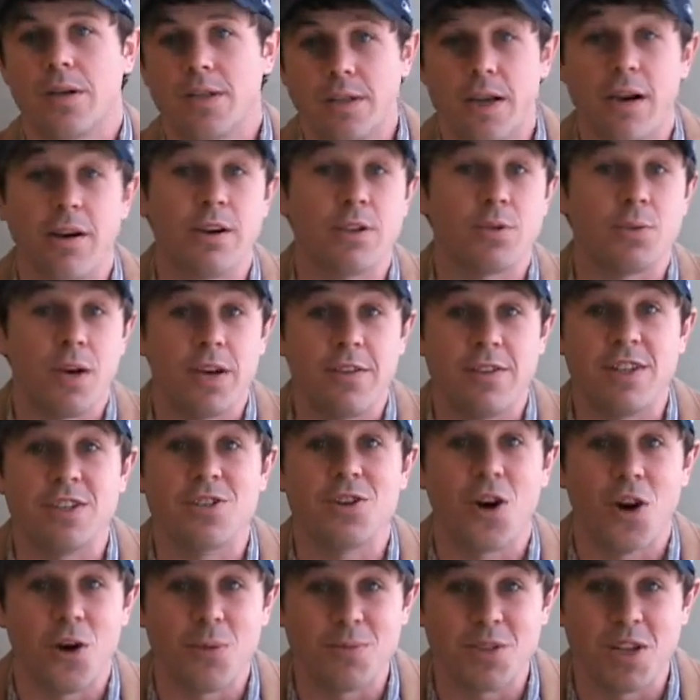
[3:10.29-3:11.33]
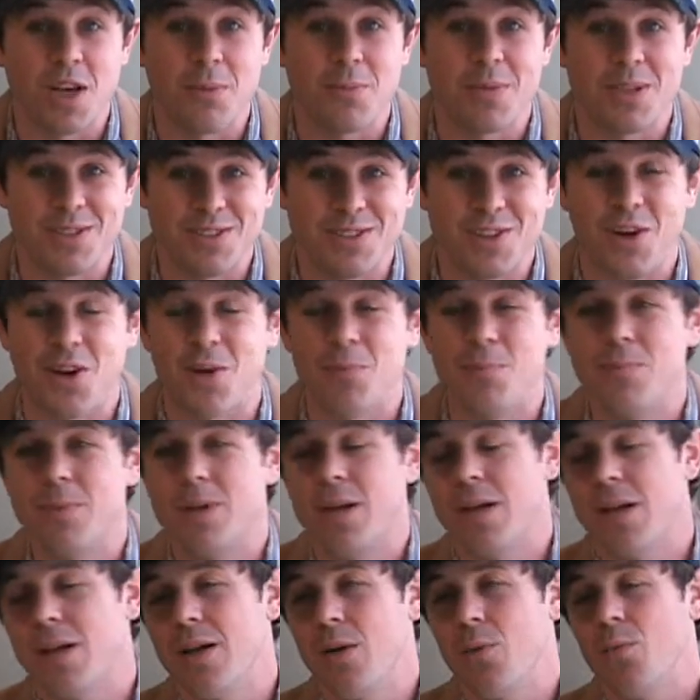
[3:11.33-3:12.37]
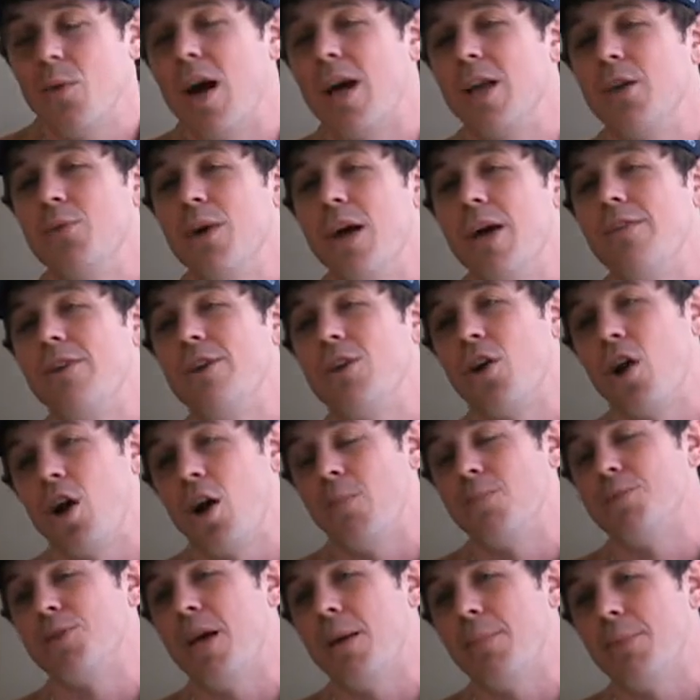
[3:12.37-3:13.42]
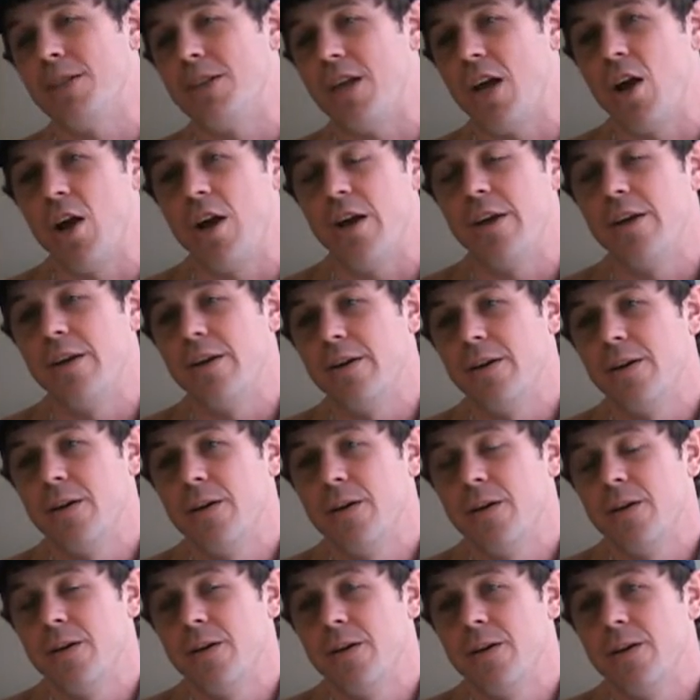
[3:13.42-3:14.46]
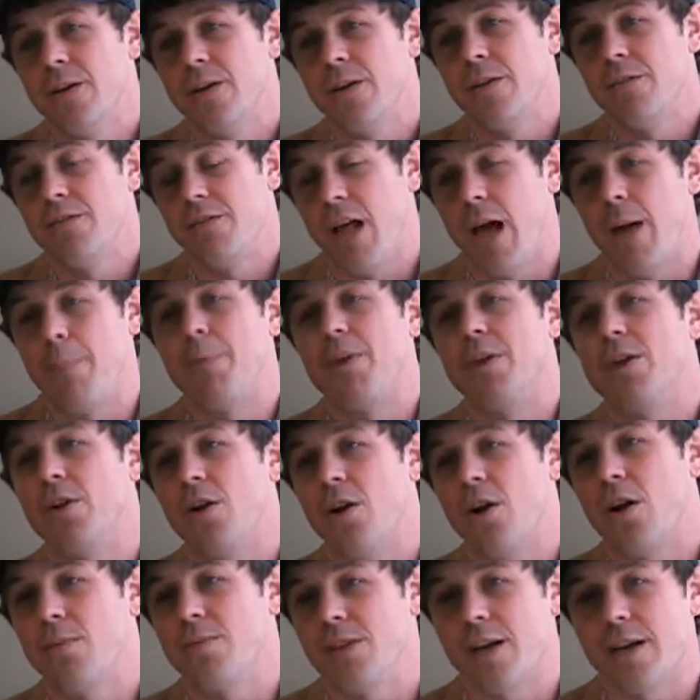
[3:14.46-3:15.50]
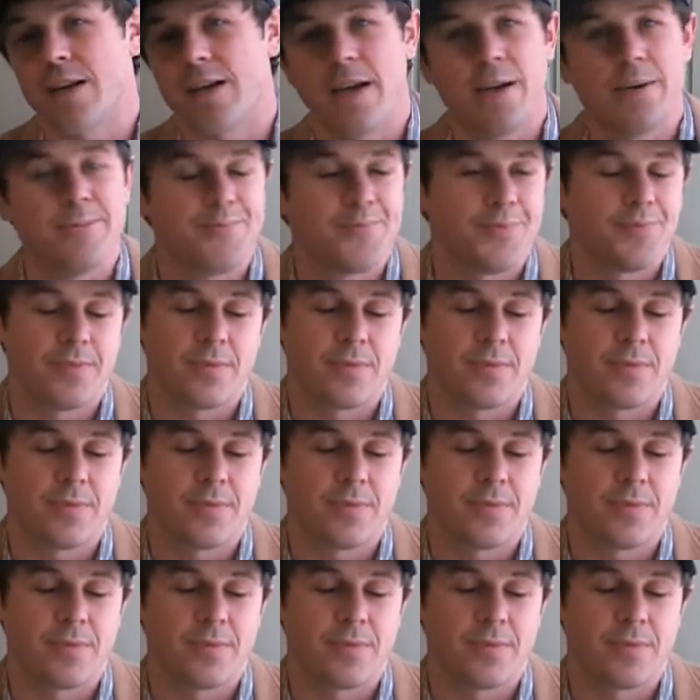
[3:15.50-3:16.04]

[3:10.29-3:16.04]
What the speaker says: Terry's waving his arms at me, sorry. Why are you waving your arms at me, Terry? Flapping your arms like that.